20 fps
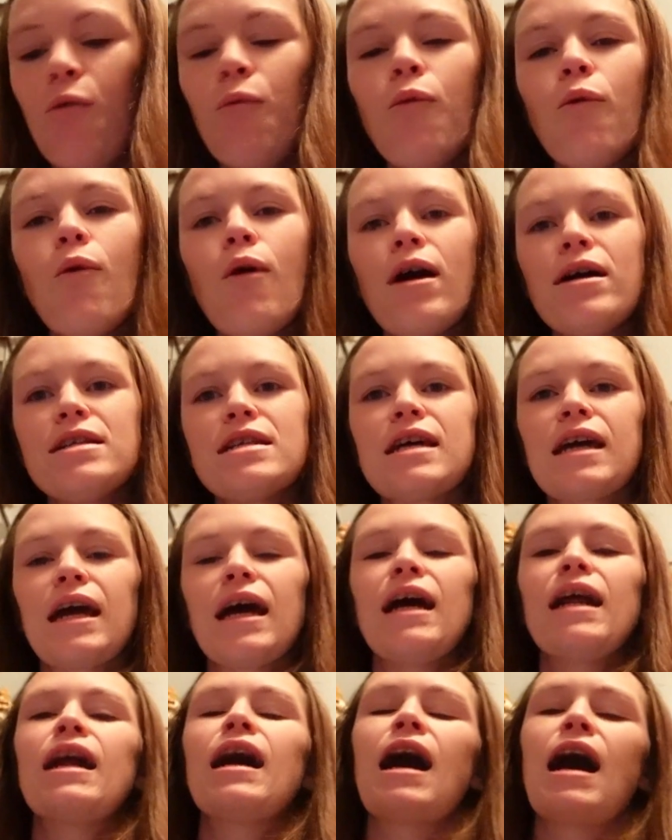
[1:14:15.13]
Once
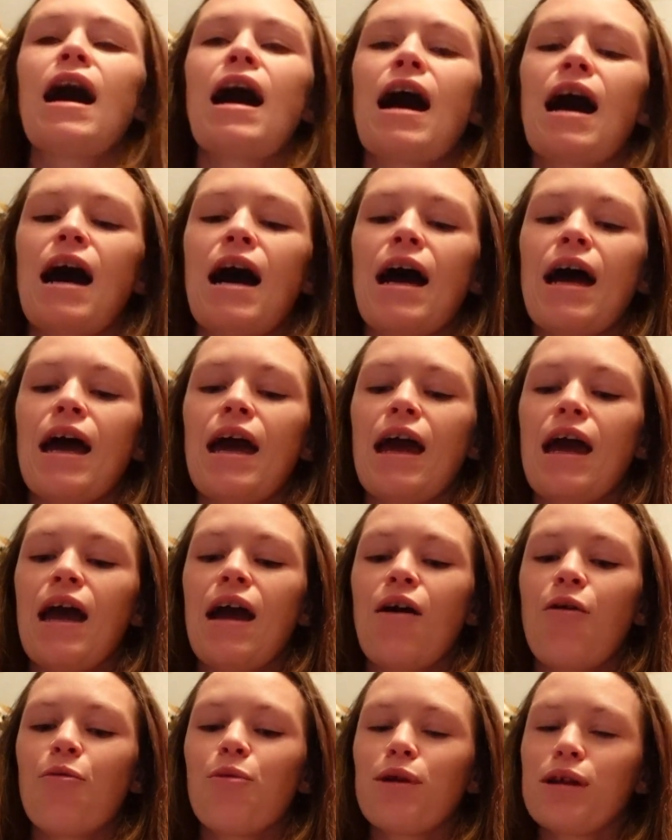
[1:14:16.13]
again, I
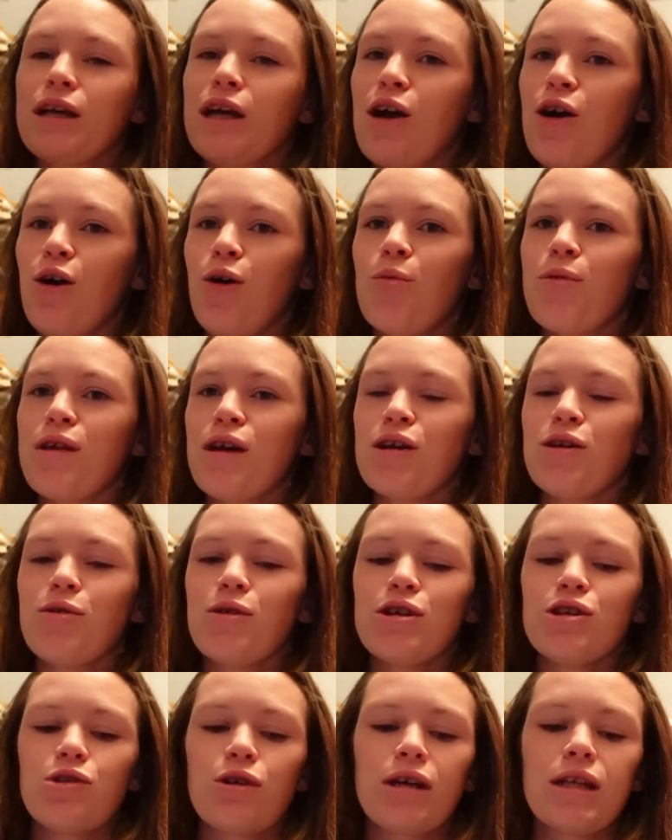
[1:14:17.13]
really hope that you
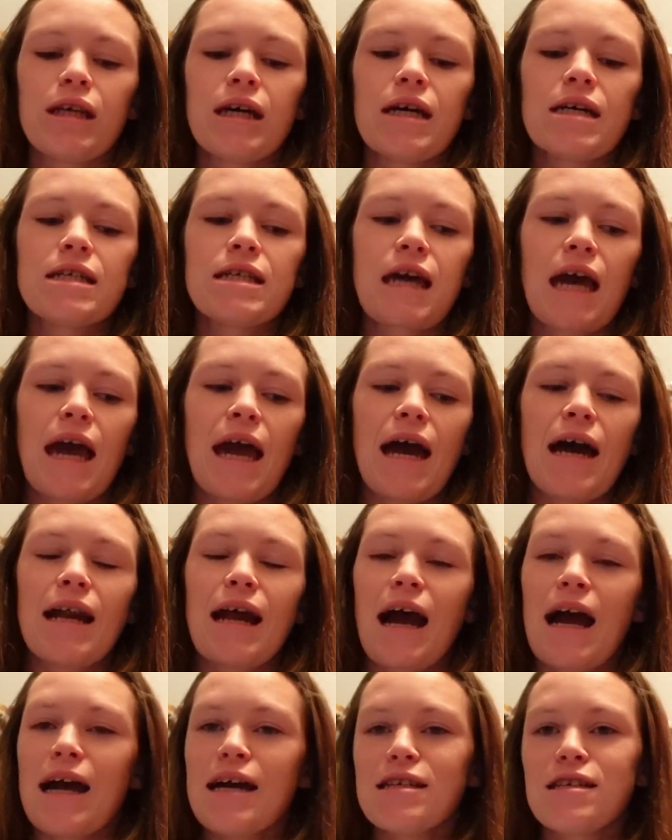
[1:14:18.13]
enjoyed this, and
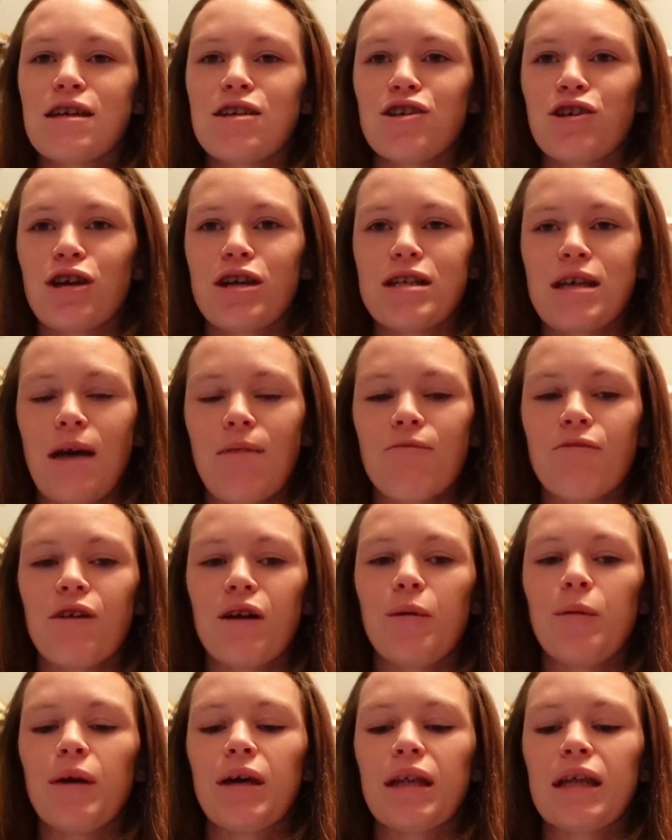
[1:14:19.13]
I had such a great time
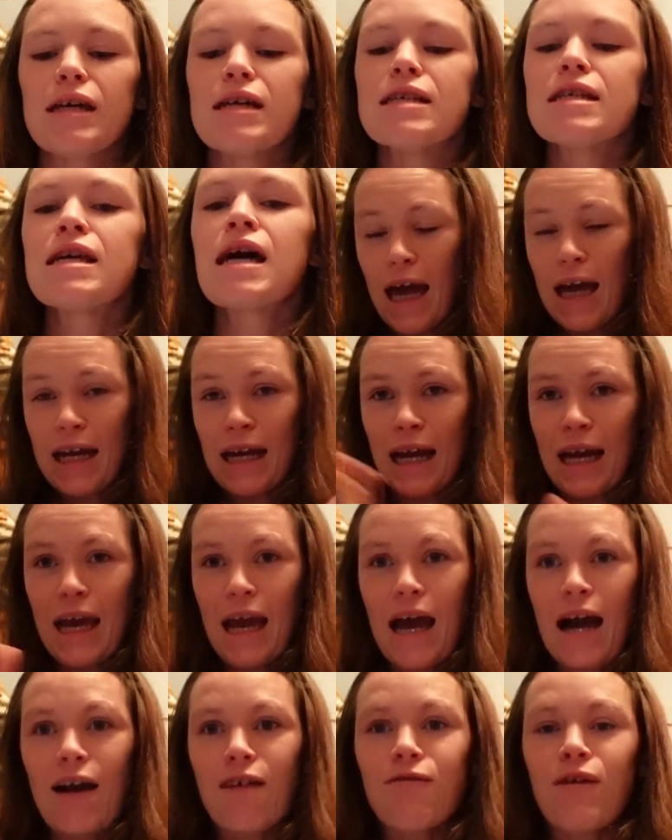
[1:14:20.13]
filming this. And I
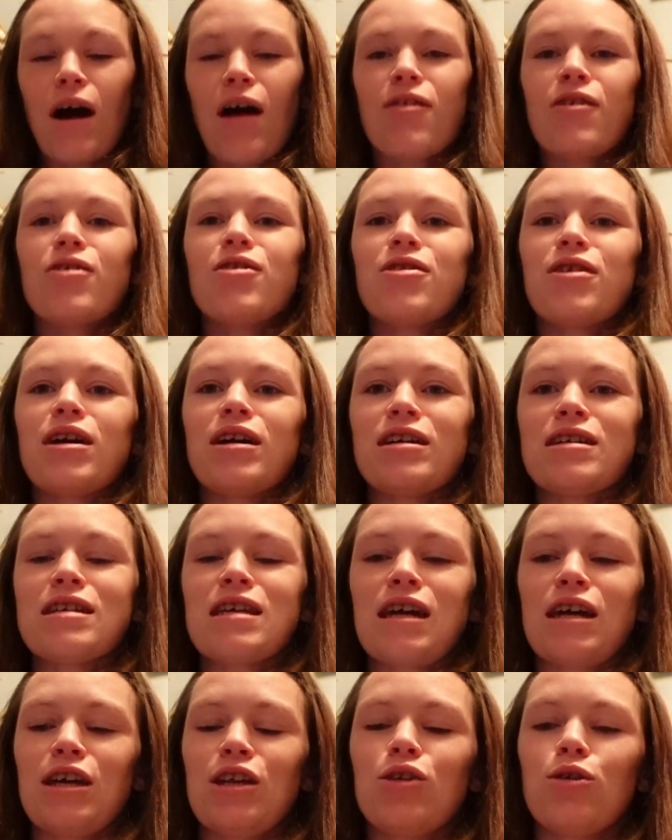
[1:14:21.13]
have other things
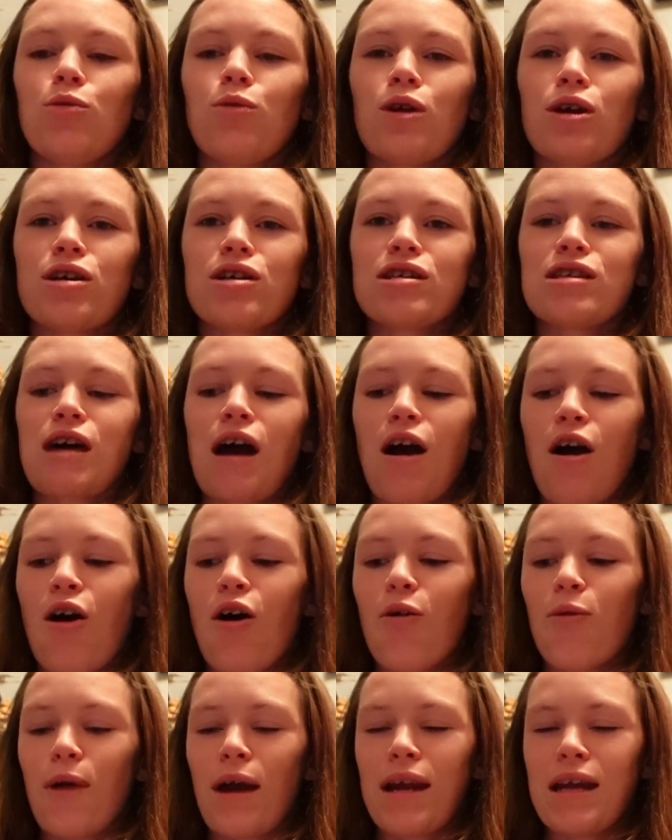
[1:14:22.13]
in the works
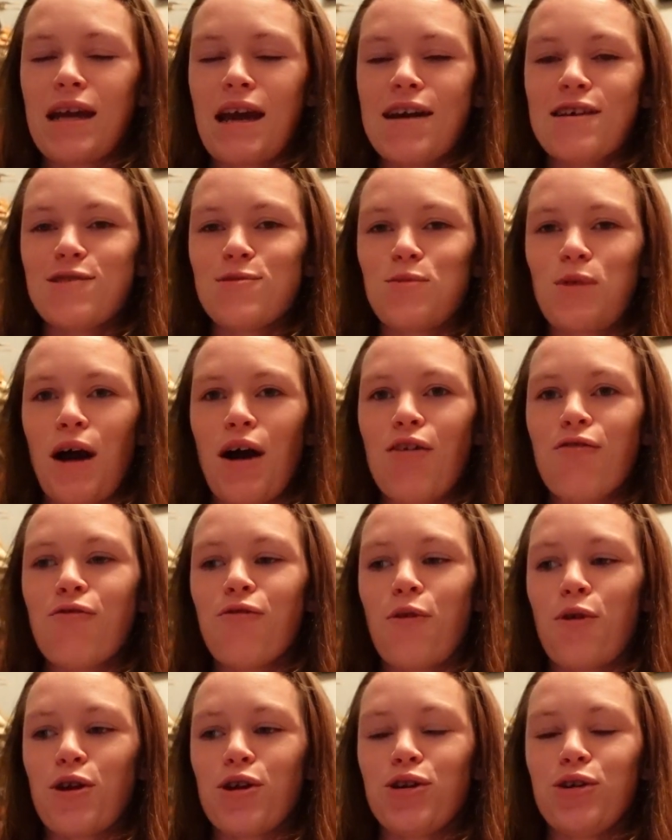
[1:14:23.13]
already as well
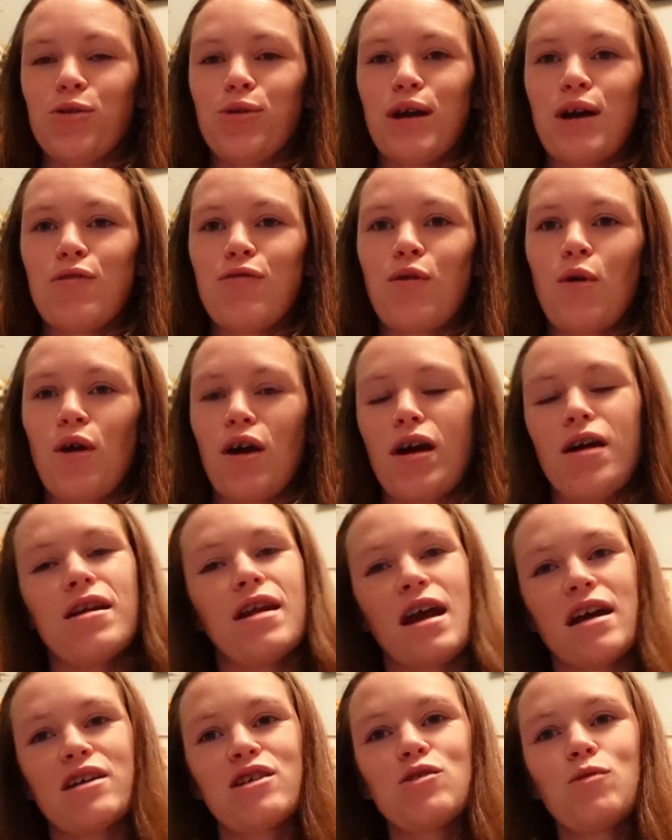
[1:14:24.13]
for you for
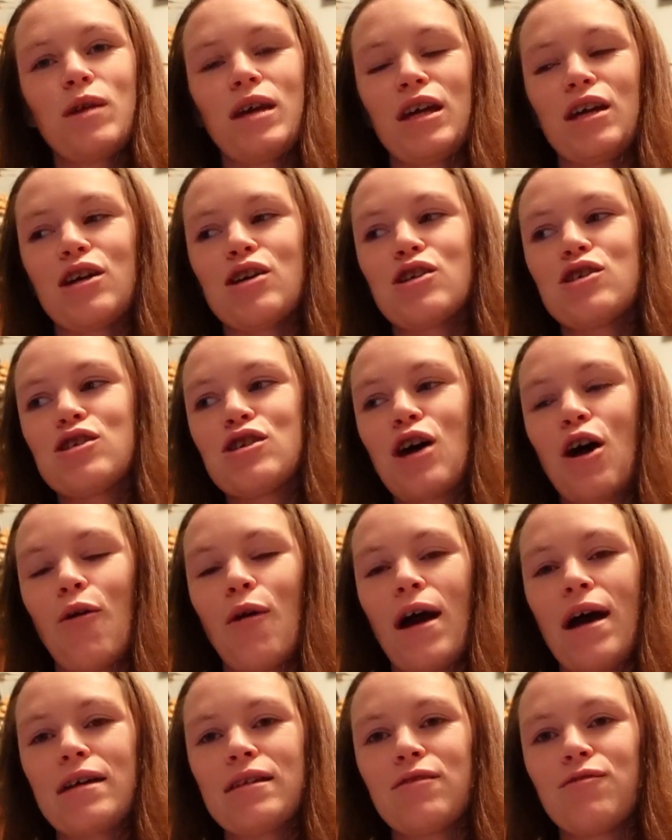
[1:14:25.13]
next week. So
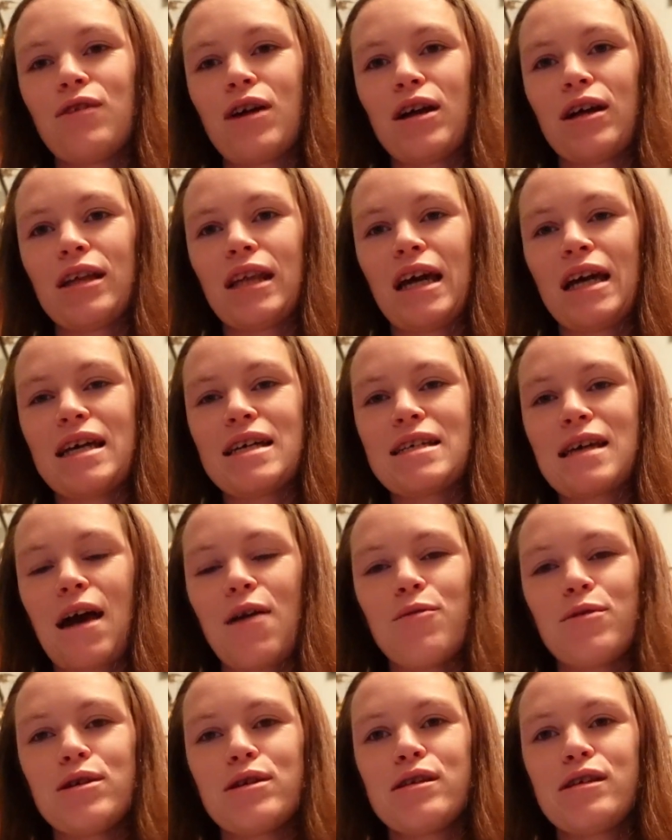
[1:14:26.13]
at the very latest, I
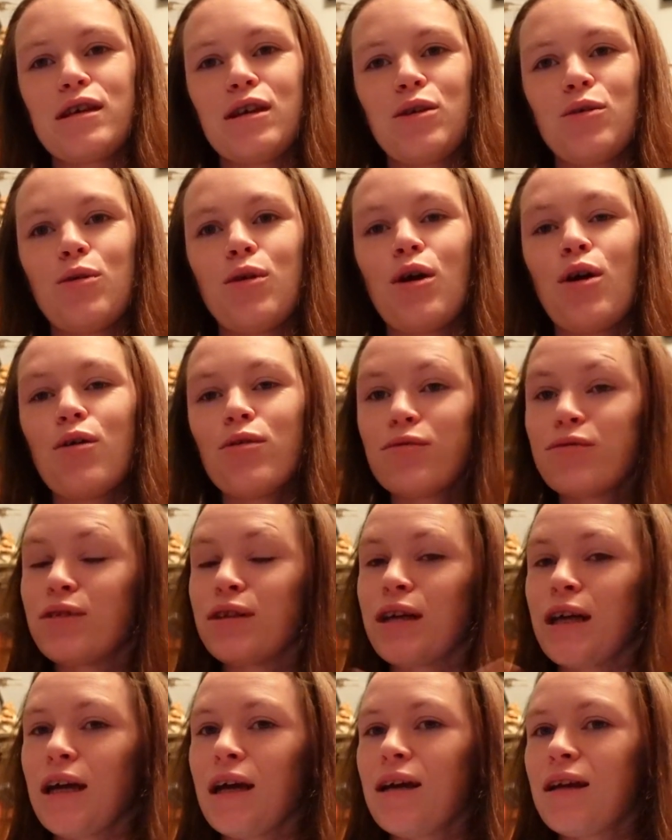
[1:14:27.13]
will see you
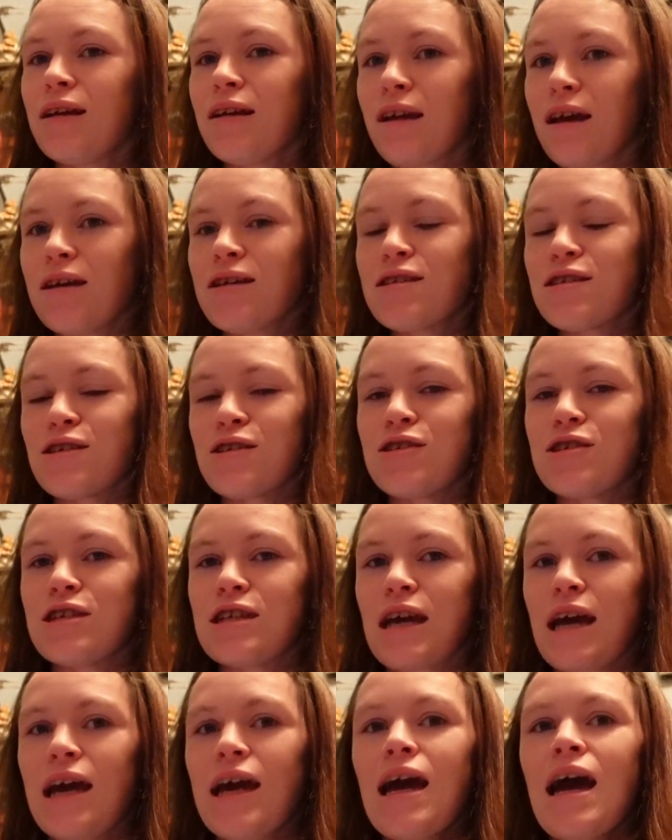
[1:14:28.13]
hopefully next
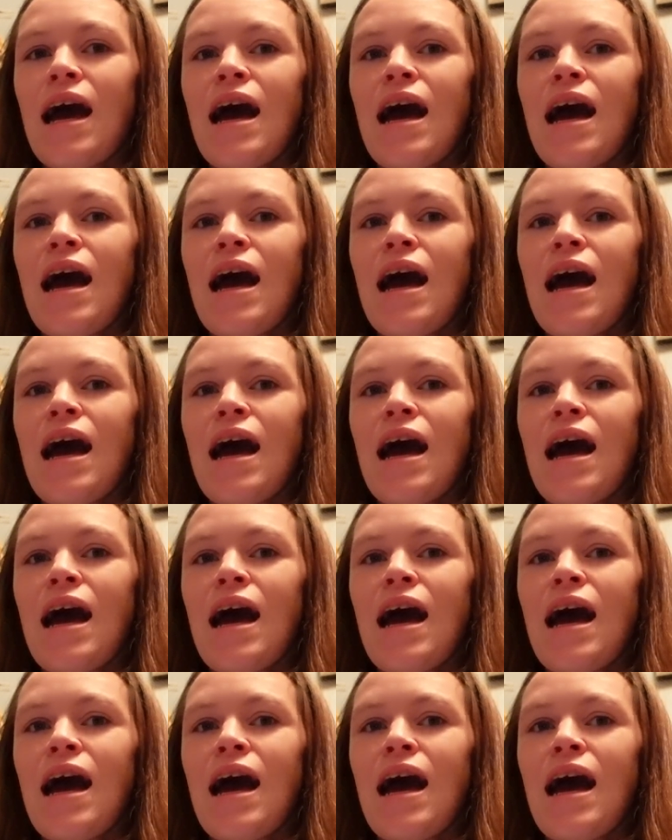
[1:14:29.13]
Thursday.